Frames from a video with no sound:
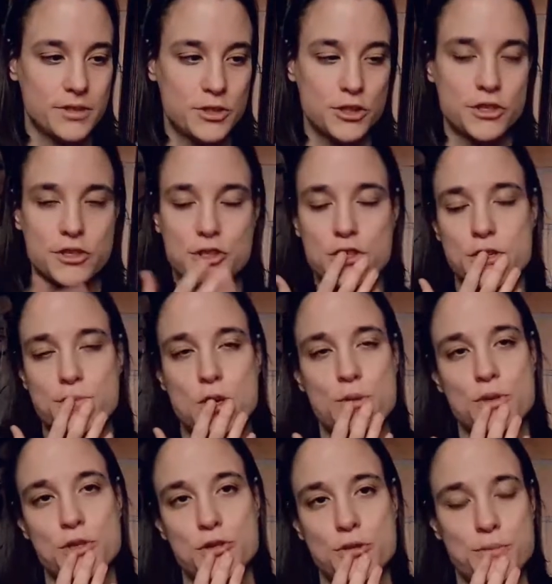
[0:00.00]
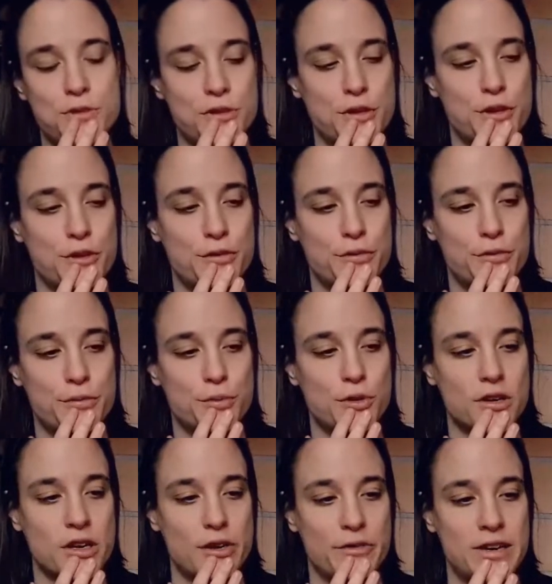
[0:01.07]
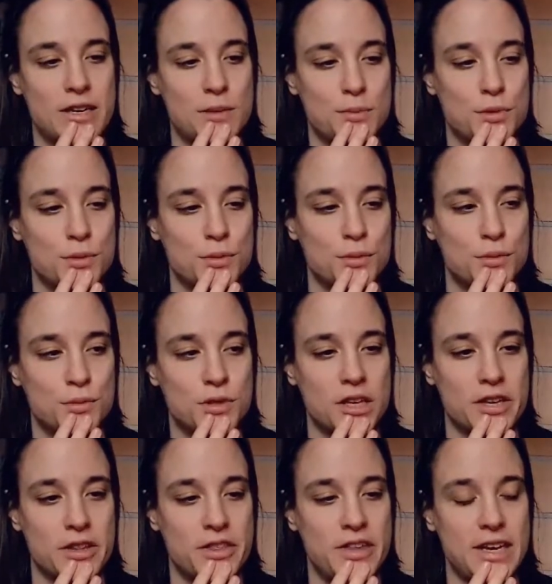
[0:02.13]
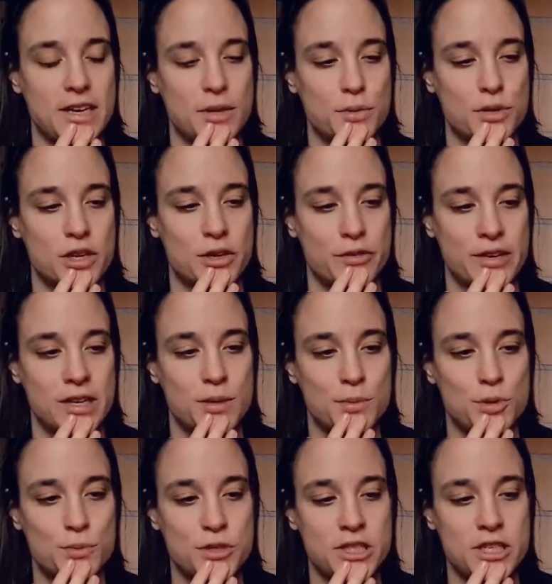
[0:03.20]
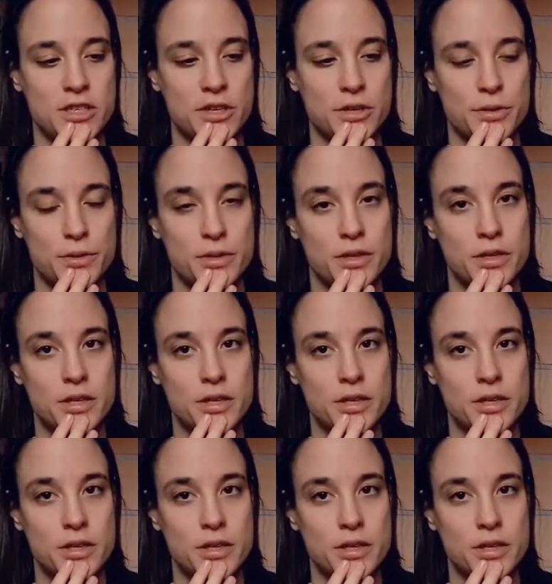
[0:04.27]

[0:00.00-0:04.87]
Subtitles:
took a moment to observe what kind of animal, kind of think what kind of animal Machino